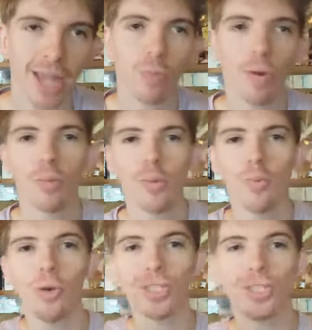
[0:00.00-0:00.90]
where we
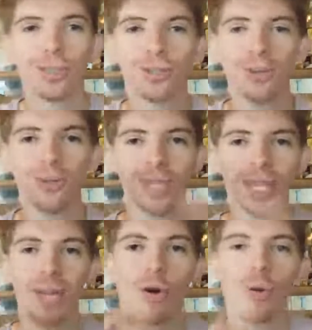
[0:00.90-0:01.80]
want to
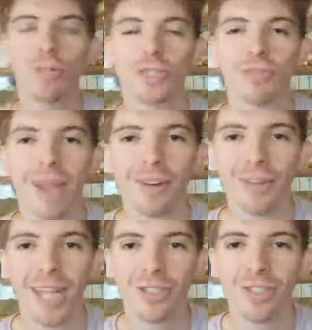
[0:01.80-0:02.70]
get a whole bunch of
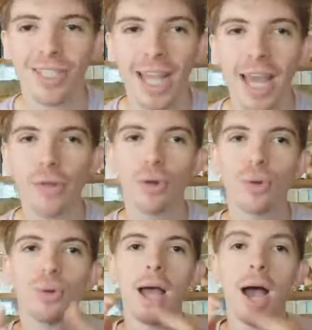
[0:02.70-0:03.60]
micronations together
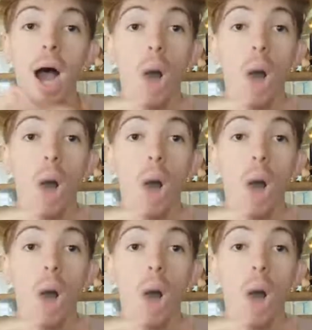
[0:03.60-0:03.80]
who uh,